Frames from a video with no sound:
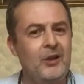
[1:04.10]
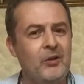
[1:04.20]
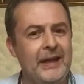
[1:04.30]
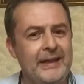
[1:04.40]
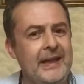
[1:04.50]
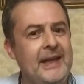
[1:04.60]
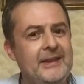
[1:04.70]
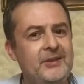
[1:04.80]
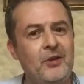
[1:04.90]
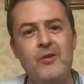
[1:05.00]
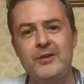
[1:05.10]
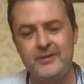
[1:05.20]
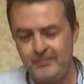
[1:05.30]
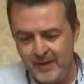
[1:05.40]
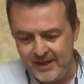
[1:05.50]
logging keystrokes
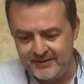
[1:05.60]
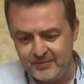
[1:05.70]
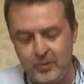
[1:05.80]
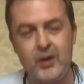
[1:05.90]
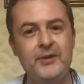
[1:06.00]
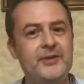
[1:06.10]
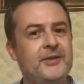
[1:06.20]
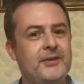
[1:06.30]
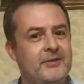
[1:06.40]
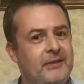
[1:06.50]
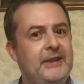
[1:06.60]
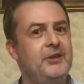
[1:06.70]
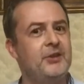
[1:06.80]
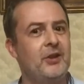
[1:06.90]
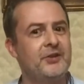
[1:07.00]
and passwords and
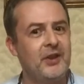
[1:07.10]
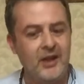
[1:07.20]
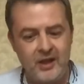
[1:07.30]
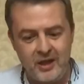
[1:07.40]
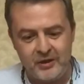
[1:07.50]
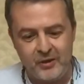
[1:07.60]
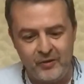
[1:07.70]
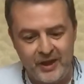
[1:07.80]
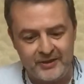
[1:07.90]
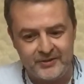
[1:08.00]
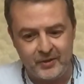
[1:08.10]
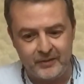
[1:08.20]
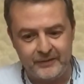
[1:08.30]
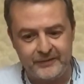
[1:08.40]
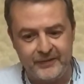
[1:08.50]
screenshots and all that
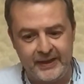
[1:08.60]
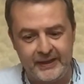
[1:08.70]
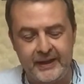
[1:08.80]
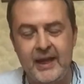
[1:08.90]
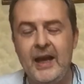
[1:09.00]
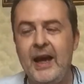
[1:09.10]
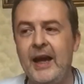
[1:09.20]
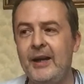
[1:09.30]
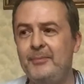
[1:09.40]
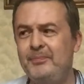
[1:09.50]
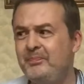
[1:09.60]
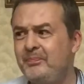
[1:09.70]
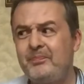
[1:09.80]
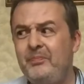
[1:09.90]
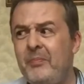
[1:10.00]
sort of thing.
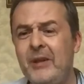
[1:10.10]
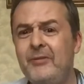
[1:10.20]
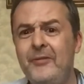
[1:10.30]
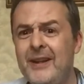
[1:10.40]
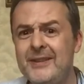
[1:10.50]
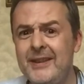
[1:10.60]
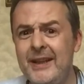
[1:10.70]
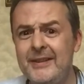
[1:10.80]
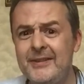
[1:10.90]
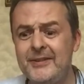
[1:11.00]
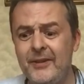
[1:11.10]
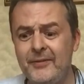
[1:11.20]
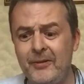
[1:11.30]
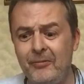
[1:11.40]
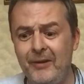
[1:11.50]
Fascinating
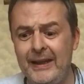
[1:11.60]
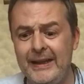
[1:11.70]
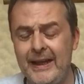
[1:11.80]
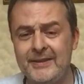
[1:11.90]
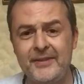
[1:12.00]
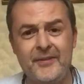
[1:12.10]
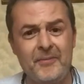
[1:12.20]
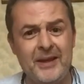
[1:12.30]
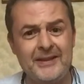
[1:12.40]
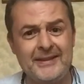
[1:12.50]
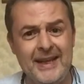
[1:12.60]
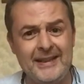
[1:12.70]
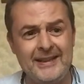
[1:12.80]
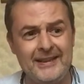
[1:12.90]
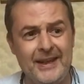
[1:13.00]
stuff, it really is, from that
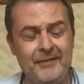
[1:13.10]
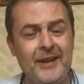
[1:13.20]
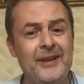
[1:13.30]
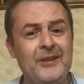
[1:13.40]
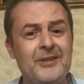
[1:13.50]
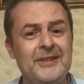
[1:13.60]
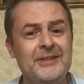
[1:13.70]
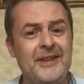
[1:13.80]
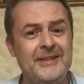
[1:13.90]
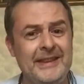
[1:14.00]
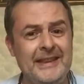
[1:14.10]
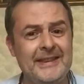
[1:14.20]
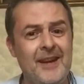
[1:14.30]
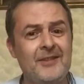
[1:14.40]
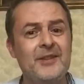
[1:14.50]
technical level. And it goes into the
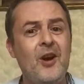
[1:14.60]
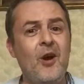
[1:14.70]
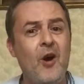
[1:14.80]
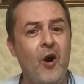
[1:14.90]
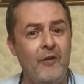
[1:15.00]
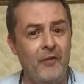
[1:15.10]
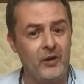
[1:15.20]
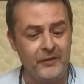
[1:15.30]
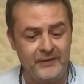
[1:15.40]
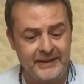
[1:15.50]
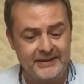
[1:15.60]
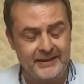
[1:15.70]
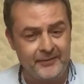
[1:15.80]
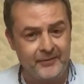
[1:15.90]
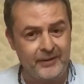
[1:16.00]
details of all of these
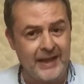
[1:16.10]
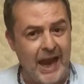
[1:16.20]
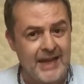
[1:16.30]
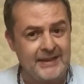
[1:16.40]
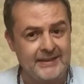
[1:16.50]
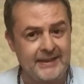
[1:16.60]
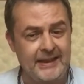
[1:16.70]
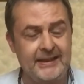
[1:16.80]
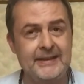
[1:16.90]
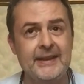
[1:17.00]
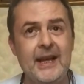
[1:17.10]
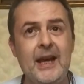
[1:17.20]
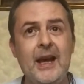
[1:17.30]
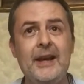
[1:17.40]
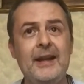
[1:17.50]
different entities,
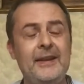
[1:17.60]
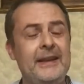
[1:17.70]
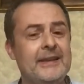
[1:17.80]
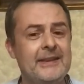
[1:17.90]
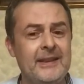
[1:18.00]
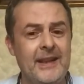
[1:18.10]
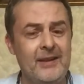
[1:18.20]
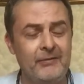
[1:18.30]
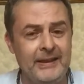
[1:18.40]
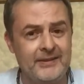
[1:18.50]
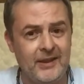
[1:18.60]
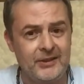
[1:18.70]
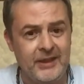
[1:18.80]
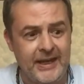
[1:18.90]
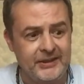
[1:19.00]
like the Internet
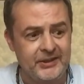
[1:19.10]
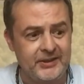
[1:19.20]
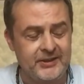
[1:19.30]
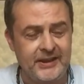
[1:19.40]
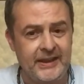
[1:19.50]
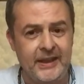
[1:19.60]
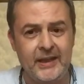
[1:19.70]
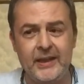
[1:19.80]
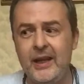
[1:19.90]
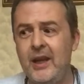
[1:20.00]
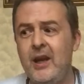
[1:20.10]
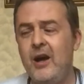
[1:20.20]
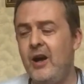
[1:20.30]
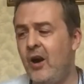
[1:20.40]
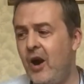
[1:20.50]
Research Agency and
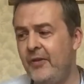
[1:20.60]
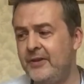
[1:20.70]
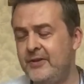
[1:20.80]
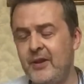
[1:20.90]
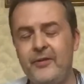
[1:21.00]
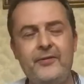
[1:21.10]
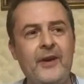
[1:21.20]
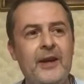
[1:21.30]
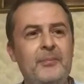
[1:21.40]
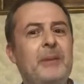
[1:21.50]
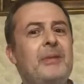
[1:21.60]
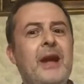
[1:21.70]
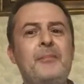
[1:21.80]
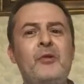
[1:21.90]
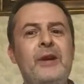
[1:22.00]
other stuff. And people
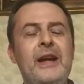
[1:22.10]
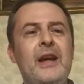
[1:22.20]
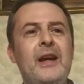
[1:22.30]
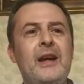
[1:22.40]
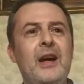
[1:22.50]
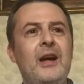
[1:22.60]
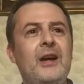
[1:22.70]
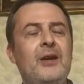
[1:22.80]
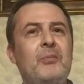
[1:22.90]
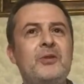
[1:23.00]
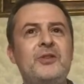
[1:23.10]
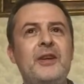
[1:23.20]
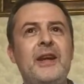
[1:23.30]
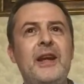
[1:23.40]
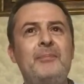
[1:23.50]
like Maria, what's
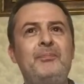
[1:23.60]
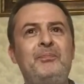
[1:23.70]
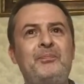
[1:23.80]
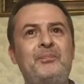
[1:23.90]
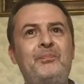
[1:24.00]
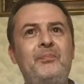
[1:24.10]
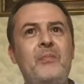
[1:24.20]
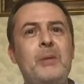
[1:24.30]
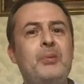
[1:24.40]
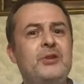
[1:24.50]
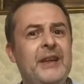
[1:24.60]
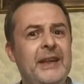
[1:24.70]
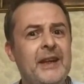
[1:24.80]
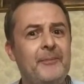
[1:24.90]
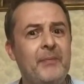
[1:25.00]
her name,
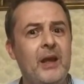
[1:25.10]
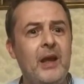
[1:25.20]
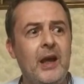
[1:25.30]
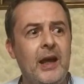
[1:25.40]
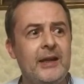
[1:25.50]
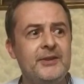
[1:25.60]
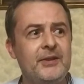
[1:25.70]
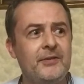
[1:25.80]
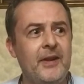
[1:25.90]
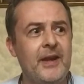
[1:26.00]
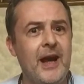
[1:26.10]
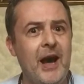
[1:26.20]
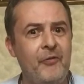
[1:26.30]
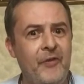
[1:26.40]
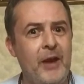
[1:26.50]
Butina, and stuff like that,
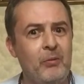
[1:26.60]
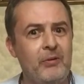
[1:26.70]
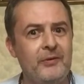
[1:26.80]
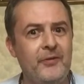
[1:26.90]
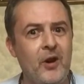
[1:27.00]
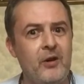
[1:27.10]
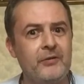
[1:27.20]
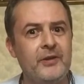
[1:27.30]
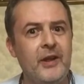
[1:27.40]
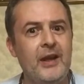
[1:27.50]
how they were involved